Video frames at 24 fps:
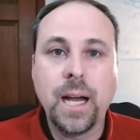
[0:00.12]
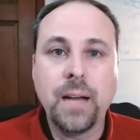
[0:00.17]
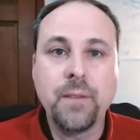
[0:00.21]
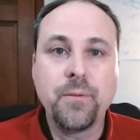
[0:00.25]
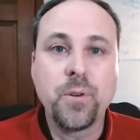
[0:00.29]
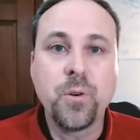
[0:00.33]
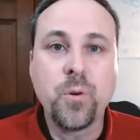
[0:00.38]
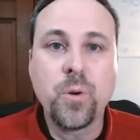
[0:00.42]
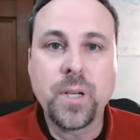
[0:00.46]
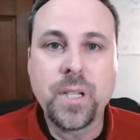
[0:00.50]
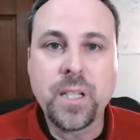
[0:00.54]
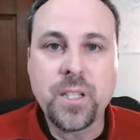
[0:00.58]
Hi
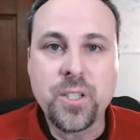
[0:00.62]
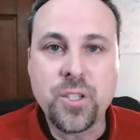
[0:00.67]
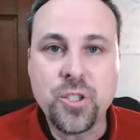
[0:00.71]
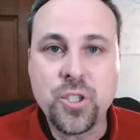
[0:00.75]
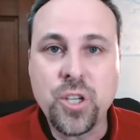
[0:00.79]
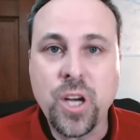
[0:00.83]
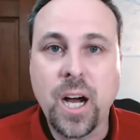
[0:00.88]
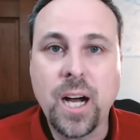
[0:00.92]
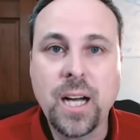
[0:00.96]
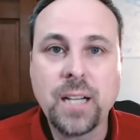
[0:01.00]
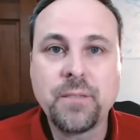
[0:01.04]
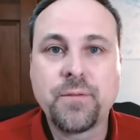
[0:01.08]
everyone, it's
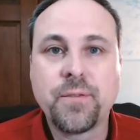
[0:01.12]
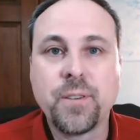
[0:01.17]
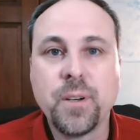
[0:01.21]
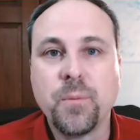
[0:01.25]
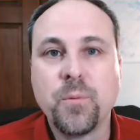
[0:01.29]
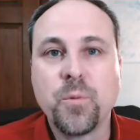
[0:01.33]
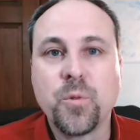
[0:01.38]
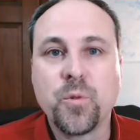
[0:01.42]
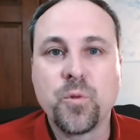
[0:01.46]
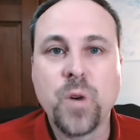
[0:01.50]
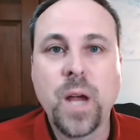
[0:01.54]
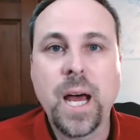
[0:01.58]
John
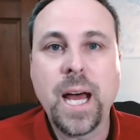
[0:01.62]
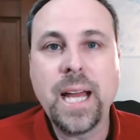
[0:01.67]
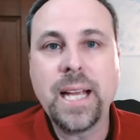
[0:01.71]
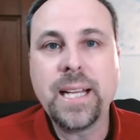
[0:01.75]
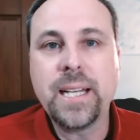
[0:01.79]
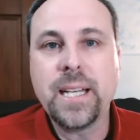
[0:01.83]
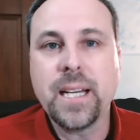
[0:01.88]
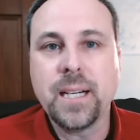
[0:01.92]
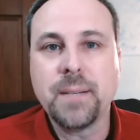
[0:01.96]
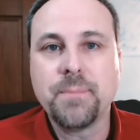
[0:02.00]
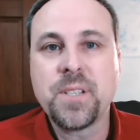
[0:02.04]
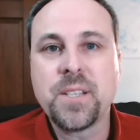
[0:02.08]
from
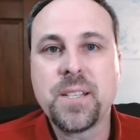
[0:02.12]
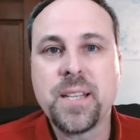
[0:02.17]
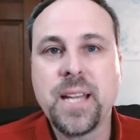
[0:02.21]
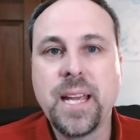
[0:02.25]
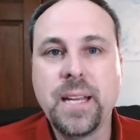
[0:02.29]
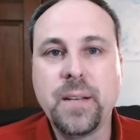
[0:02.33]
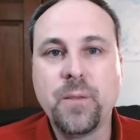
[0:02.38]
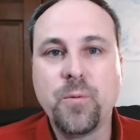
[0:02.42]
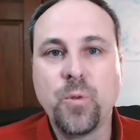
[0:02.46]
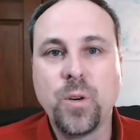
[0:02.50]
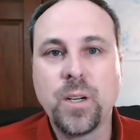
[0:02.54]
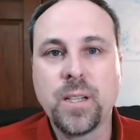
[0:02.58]
Ride
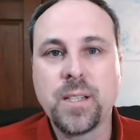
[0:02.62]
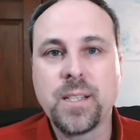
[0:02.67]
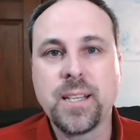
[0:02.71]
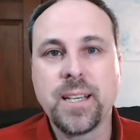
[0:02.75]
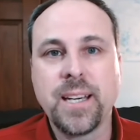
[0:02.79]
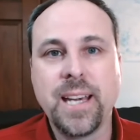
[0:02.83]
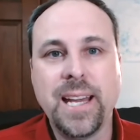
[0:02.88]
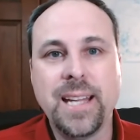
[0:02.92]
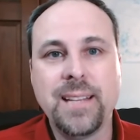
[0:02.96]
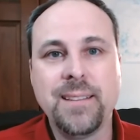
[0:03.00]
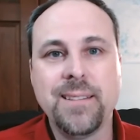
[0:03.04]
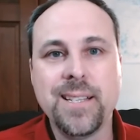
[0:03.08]
Upstate once
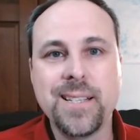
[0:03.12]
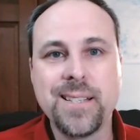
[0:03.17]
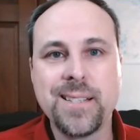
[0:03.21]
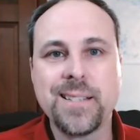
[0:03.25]
again,